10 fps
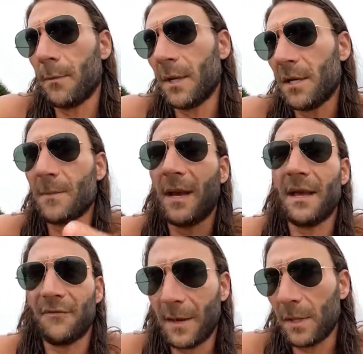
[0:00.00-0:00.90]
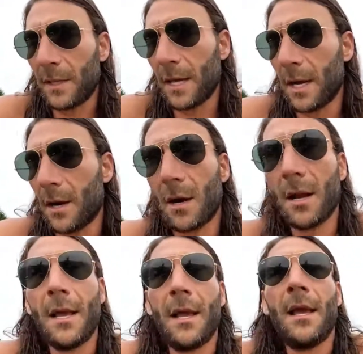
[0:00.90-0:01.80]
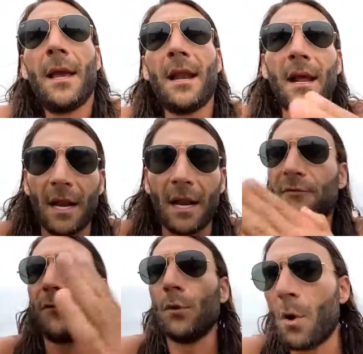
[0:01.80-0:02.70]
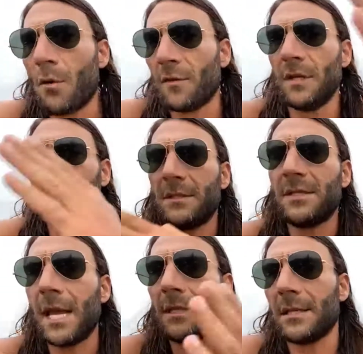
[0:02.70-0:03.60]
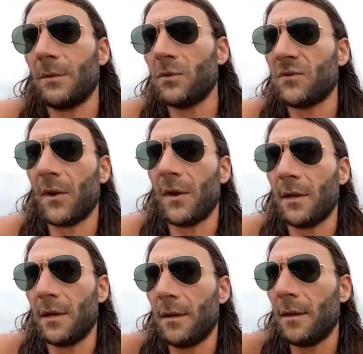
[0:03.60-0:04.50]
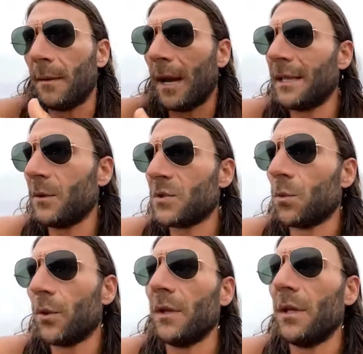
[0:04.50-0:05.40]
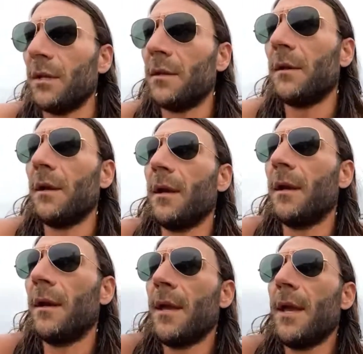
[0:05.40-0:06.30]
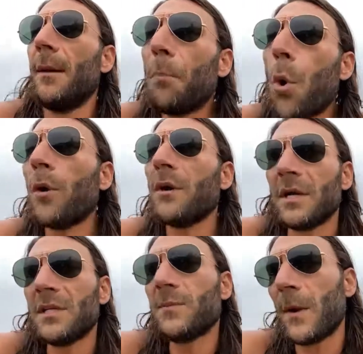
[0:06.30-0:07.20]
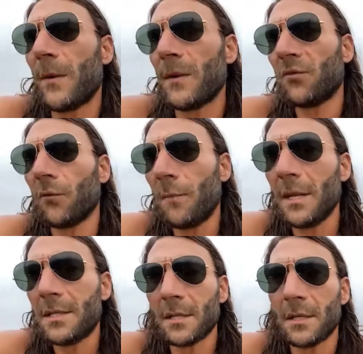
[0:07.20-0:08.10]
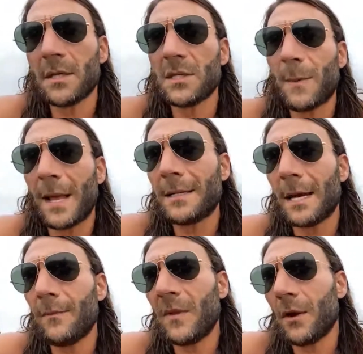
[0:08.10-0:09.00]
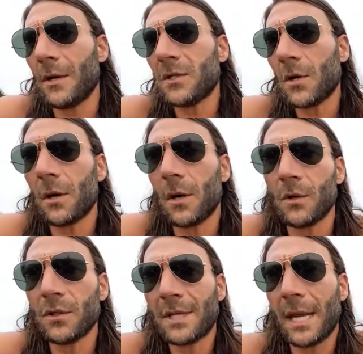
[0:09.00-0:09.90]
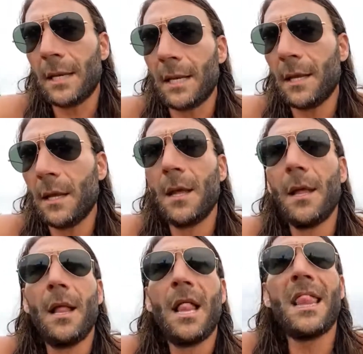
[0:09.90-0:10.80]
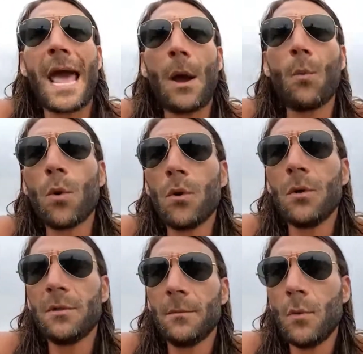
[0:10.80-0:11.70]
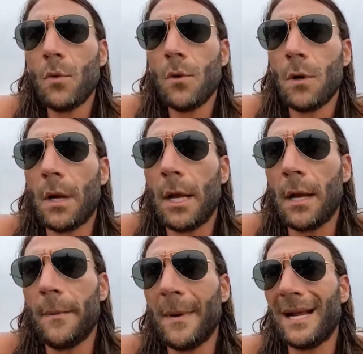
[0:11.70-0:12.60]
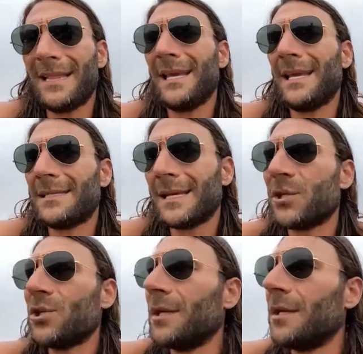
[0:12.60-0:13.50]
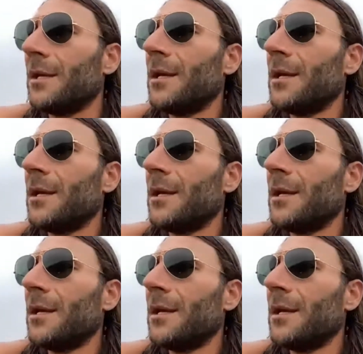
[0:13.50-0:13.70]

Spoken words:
because I had family there, and I kind of flew over these states, I think it was a really important experience for me to spend time there and start understanding that world more. And I think it's actually,